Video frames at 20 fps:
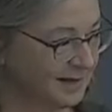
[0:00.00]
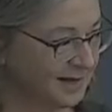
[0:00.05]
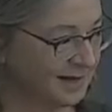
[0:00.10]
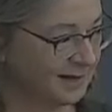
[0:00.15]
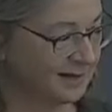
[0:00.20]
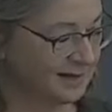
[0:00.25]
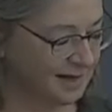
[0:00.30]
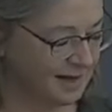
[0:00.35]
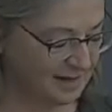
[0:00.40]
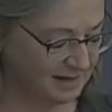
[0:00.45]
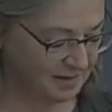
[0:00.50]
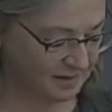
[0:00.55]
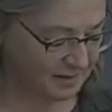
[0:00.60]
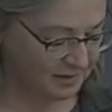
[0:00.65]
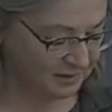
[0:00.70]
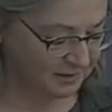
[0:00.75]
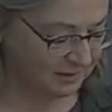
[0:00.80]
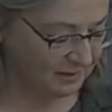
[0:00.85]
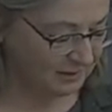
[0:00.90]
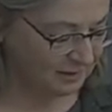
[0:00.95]
to that
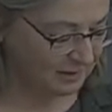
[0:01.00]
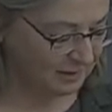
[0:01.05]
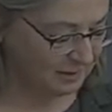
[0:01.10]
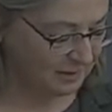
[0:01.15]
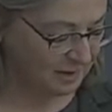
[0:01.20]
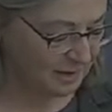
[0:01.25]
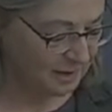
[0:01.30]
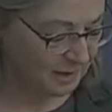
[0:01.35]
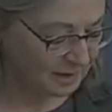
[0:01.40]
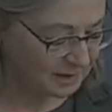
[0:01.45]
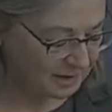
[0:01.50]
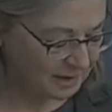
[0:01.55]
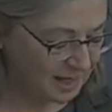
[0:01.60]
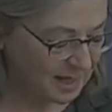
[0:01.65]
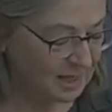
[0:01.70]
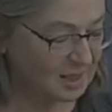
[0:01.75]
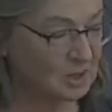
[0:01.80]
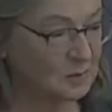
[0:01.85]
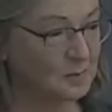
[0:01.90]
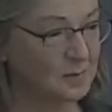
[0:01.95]
canister
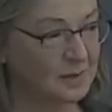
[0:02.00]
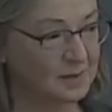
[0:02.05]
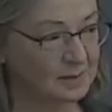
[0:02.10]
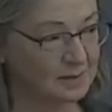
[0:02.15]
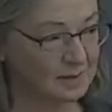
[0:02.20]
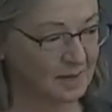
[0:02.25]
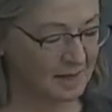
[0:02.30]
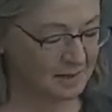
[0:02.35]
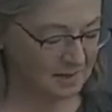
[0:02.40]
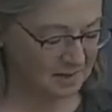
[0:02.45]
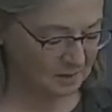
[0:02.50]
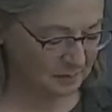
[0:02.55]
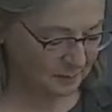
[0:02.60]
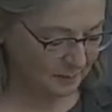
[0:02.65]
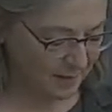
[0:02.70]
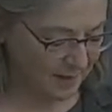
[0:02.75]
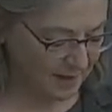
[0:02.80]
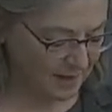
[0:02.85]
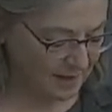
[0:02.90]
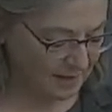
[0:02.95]
attachments on its
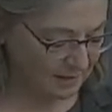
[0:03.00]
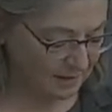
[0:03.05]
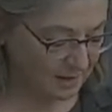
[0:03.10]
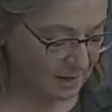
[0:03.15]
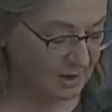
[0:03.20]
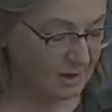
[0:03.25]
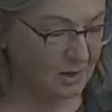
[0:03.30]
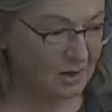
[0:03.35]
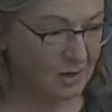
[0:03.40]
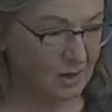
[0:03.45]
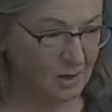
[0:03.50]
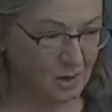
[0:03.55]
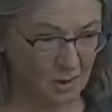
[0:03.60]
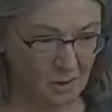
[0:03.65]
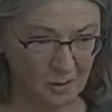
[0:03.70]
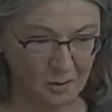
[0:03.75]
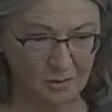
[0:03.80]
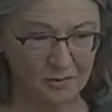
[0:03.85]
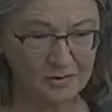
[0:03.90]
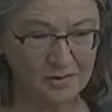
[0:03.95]
back,
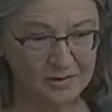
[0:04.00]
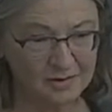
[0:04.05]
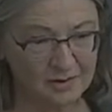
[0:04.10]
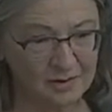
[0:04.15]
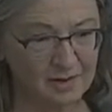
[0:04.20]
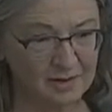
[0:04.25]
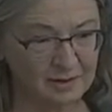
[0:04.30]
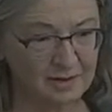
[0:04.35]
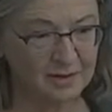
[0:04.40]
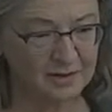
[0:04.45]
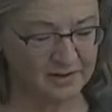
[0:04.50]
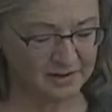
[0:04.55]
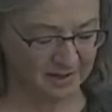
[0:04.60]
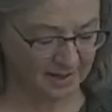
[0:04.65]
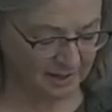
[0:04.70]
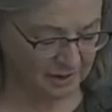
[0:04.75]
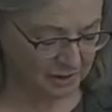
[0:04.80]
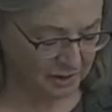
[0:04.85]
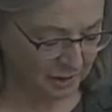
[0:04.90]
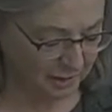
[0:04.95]
hose, and
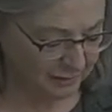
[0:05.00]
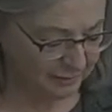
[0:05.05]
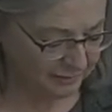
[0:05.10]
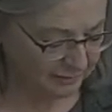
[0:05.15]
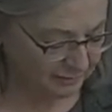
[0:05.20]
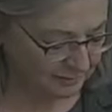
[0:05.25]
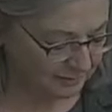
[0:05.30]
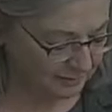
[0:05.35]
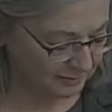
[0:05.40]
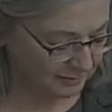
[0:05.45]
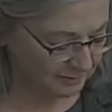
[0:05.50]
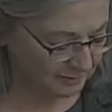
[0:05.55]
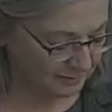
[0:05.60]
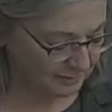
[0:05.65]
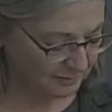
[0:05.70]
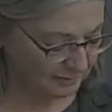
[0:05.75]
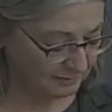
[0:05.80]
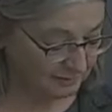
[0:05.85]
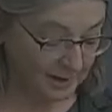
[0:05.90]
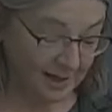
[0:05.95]
extension.
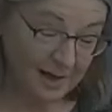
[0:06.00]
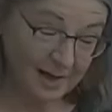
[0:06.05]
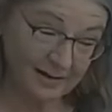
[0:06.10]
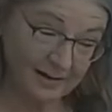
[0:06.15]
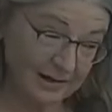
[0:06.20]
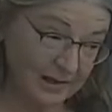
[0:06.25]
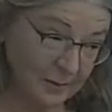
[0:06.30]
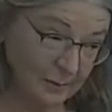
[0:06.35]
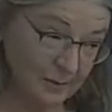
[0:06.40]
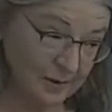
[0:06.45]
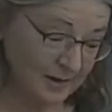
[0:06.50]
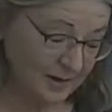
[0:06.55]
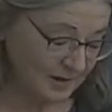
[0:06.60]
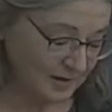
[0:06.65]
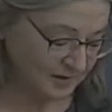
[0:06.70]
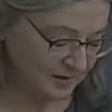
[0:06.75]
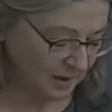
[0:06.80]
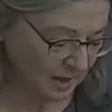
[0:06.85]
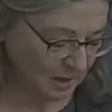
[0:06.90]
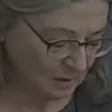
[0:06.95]
Reality
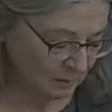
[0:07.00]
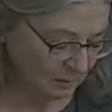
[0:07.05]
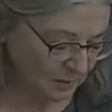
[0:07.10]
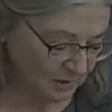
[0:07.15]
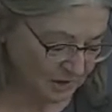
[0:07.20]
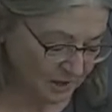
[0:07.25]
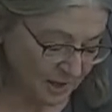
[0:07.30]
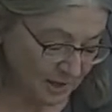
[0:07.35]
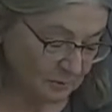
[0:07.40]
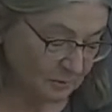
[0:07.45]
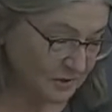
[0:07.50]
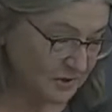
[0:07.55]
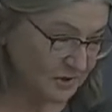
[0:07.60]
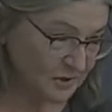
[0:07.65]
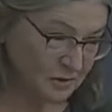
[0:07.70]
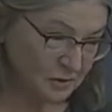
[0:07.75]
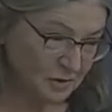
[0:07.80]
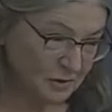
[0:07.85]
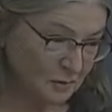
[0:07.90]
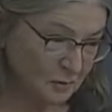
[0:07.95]
piece, which had
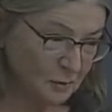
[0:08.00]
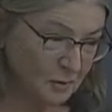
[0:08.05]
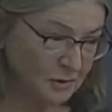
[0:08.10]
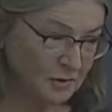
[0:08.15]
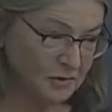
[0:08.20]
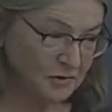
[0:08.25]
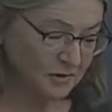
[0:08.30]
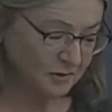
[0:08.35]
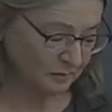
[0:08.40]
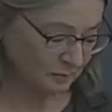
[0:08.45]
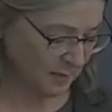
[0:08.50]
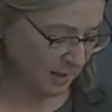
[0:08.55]
withstood the worst